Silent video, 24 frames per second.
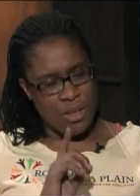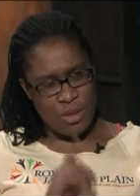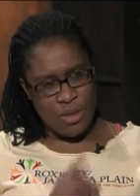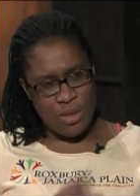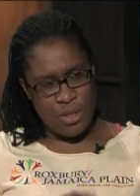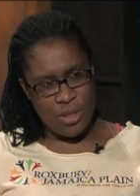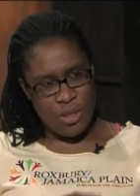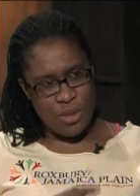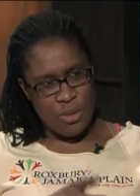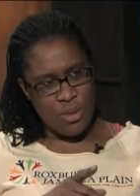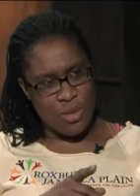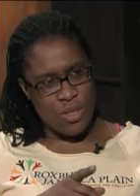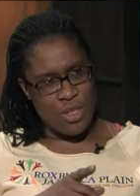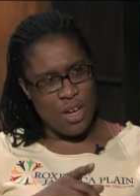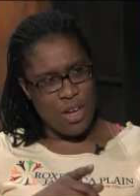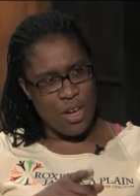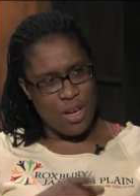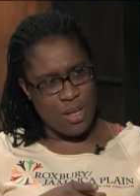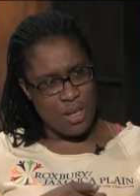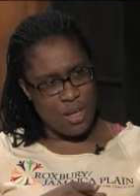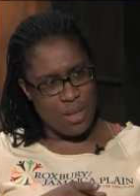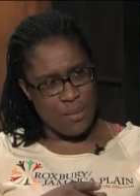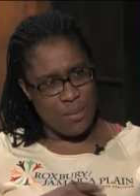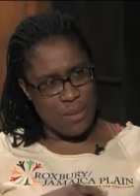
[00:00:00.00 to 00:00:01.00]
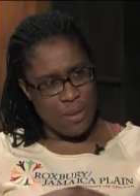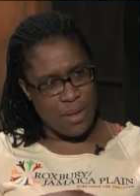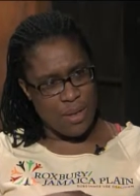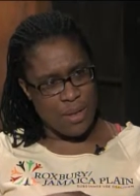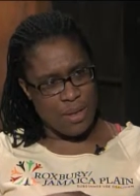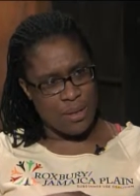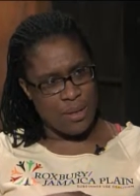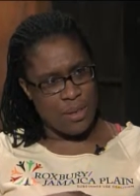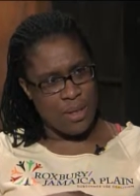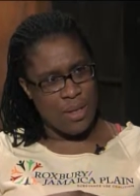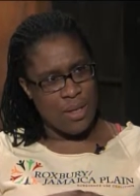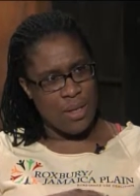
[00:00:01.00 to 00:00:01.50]
that you were talking
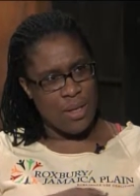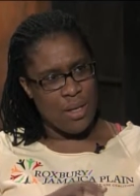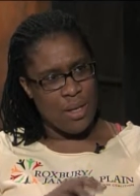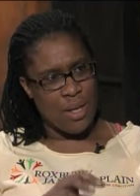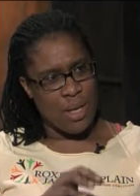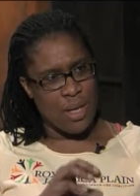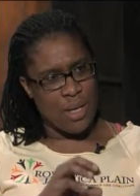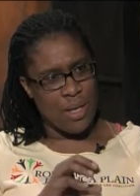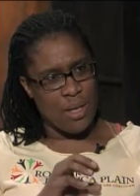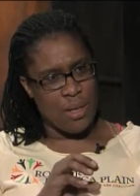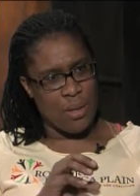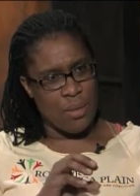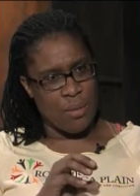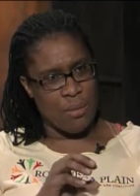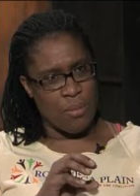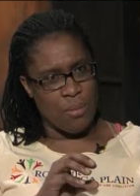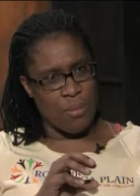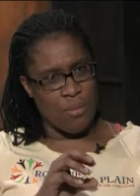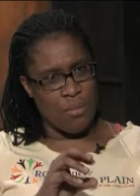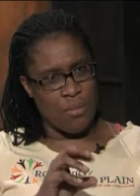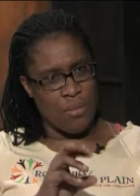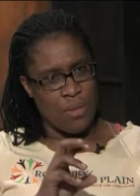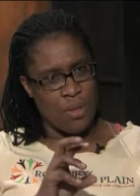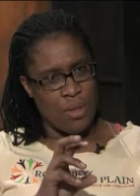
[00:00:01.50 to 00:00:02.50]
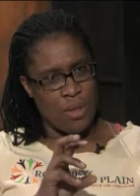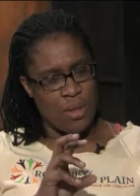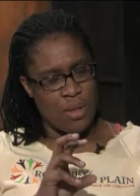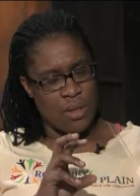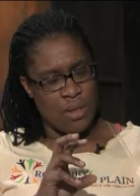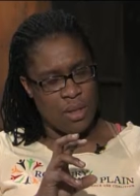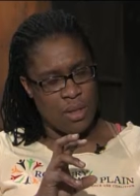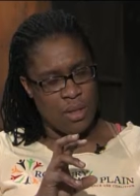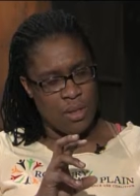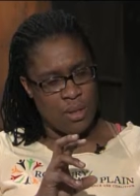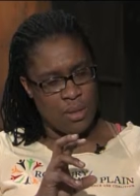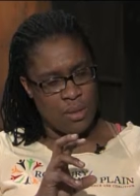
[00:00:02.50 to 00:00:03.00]
about
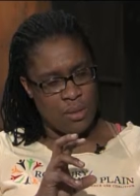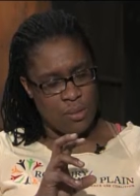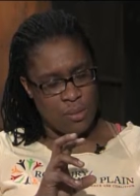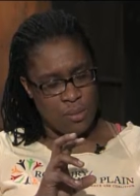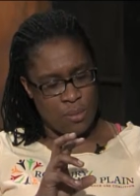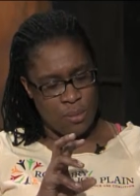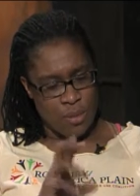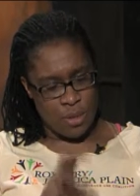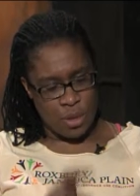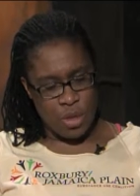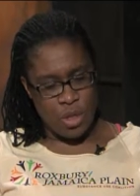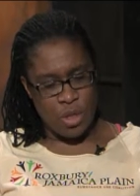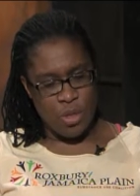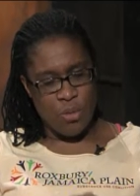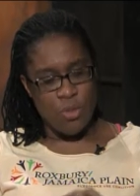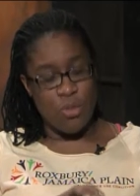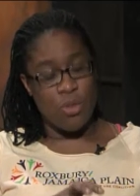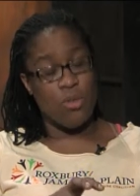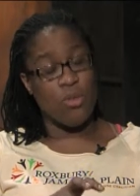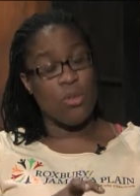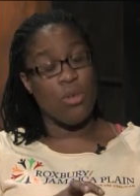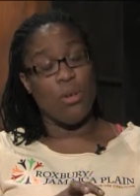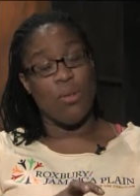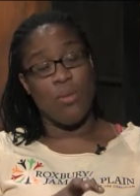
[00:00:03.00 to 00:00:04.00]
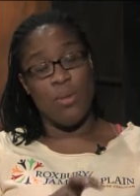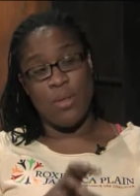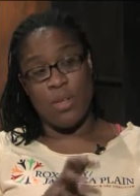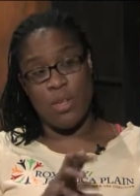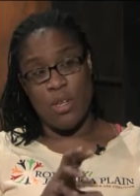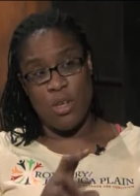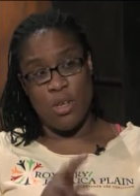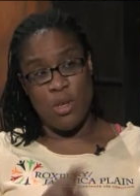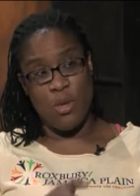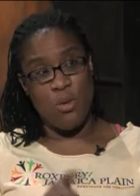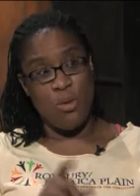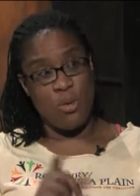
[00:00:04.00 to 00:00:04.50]
the work you were doing with the
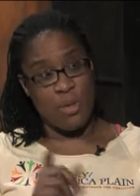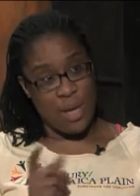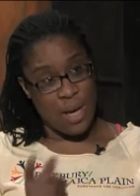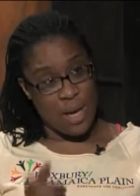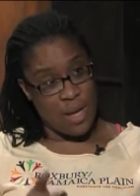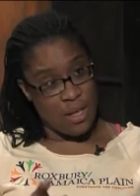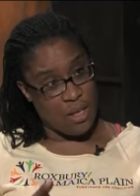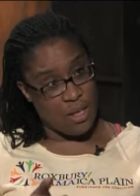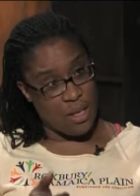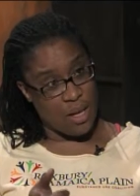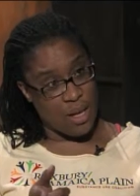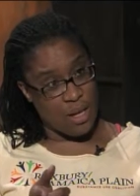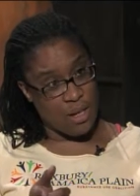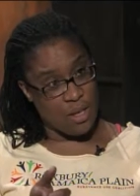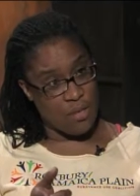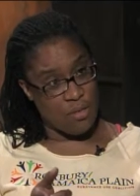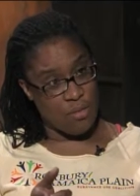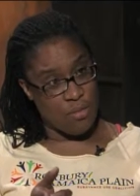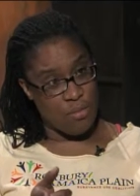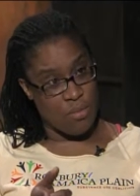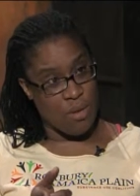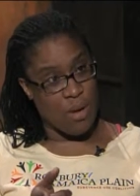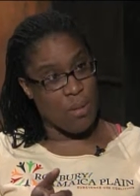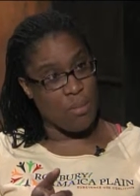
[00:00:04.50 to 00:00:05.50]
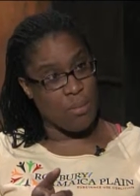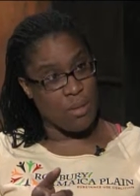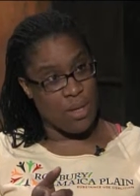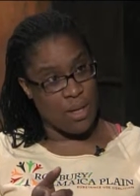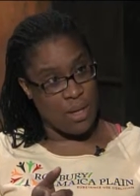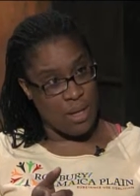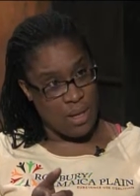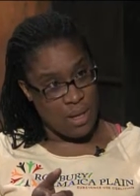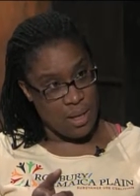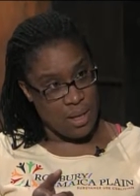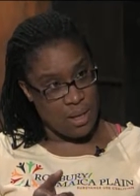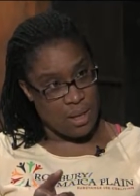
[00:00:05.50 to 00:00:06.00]
youth out of Bromley
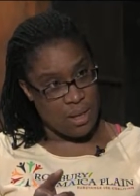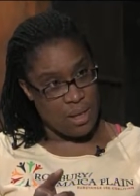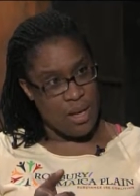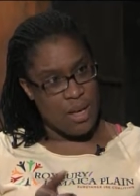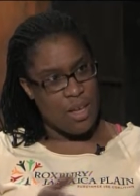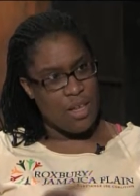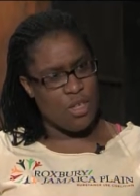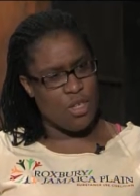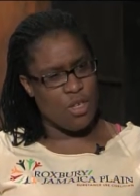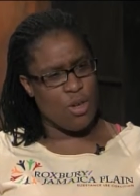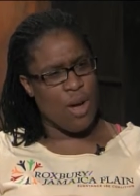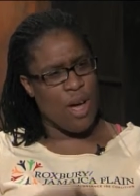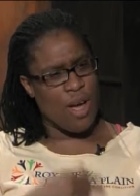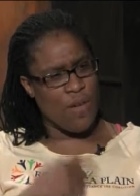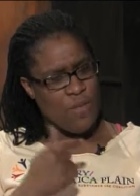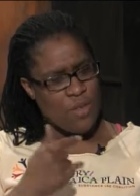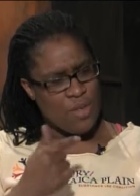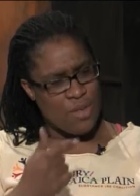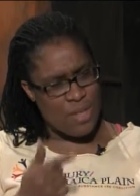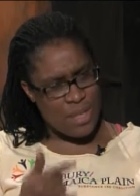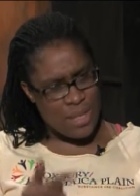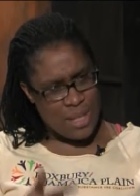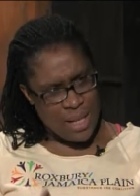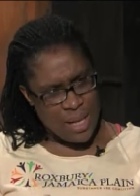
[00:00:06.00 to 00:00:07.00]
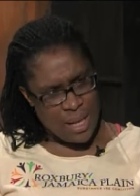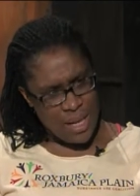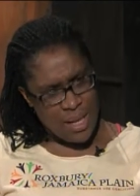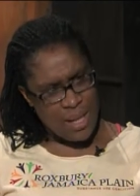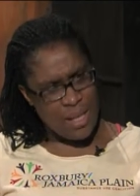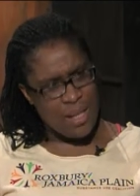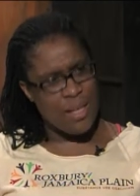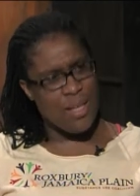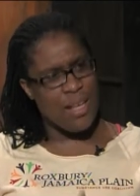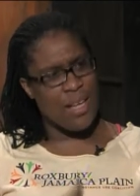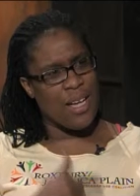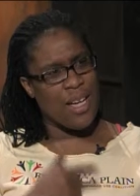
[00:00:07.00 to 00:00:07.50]
Heath. So have you
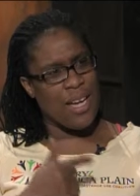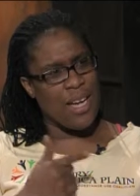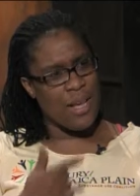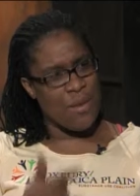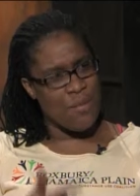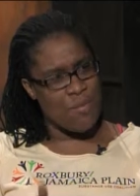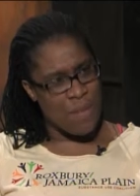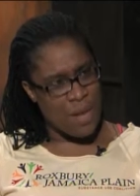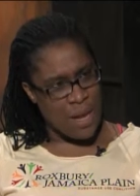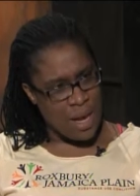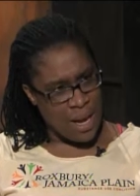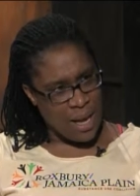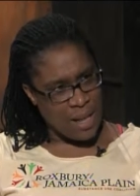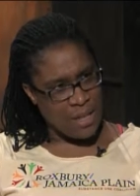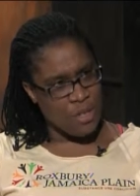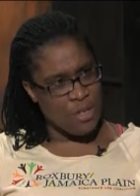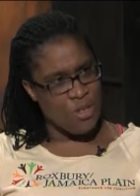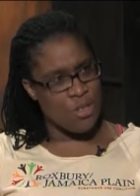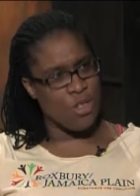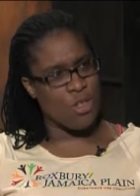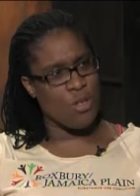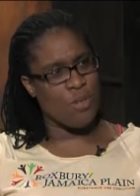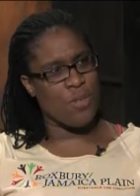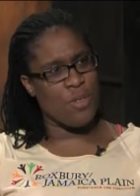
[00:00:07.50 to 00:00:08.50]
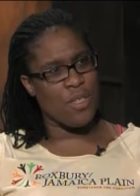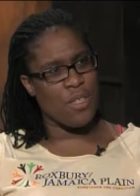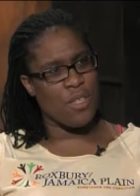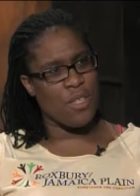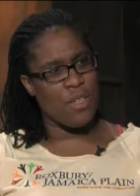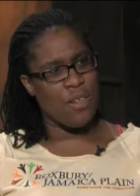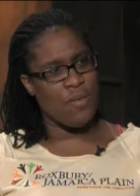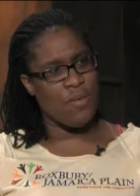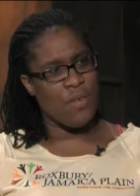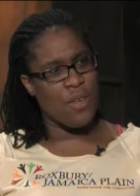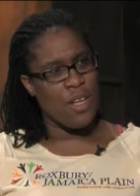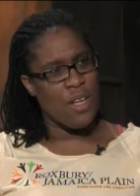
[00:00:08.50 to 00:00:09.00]
seen an impact in terms
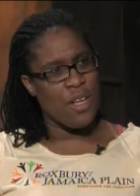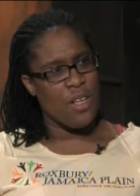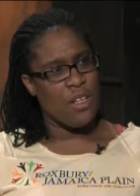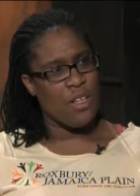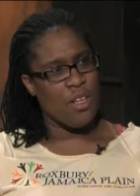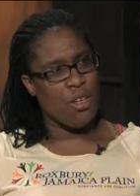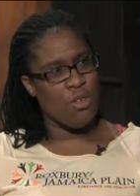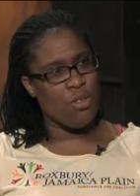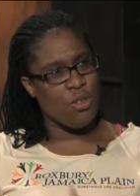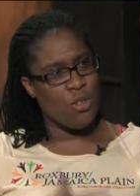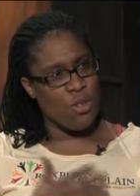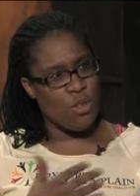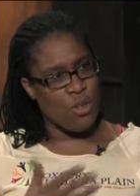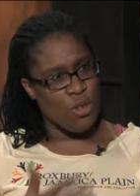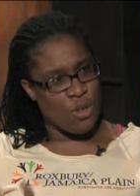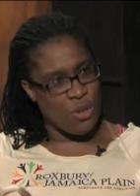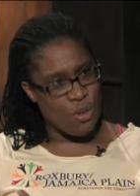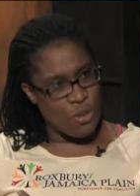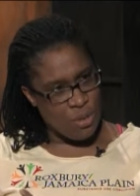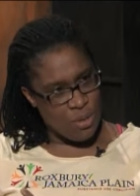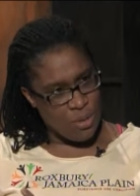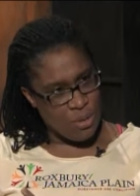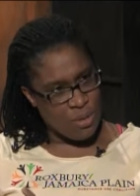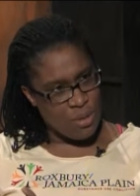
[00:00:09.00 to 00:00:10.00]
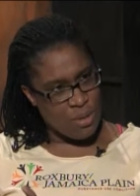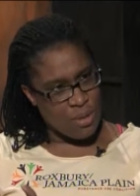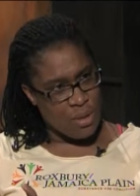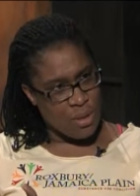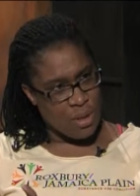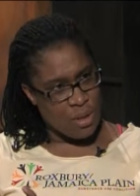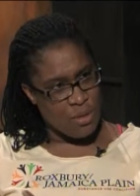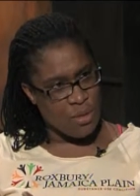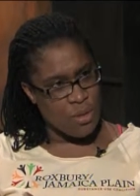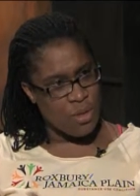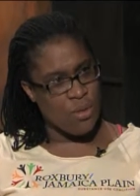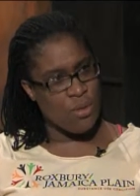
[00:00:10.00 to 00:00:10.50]
of those youth?
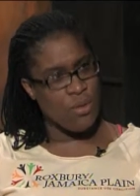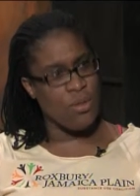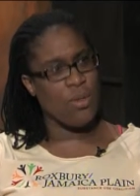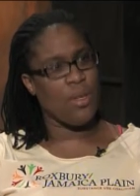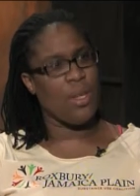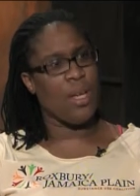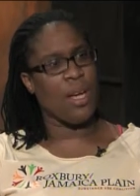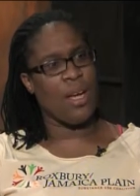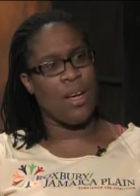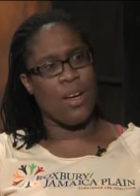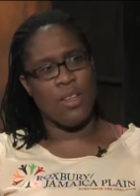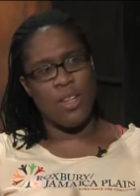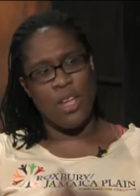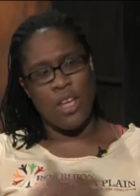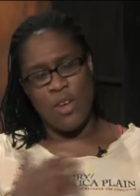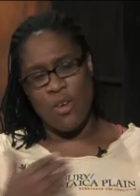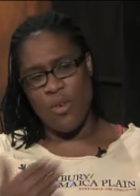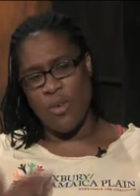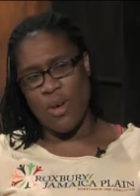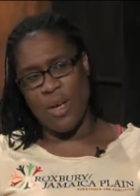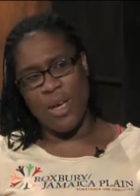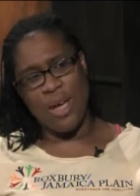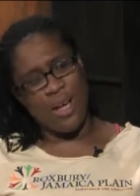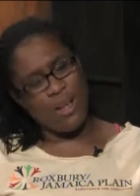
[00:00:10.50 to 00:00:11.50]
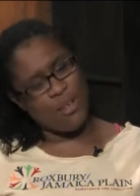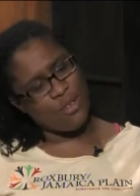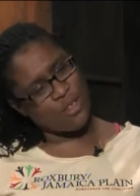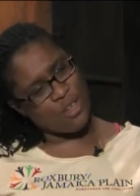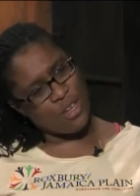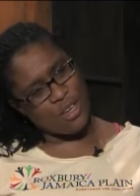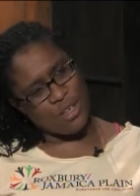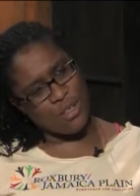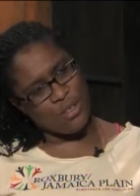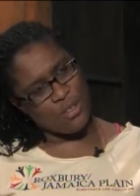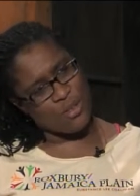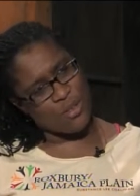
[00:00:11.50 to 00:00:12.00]
Like, are they going out
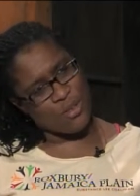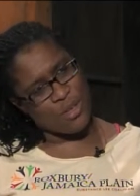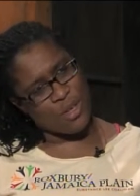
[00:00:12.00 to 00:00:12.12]
talking to their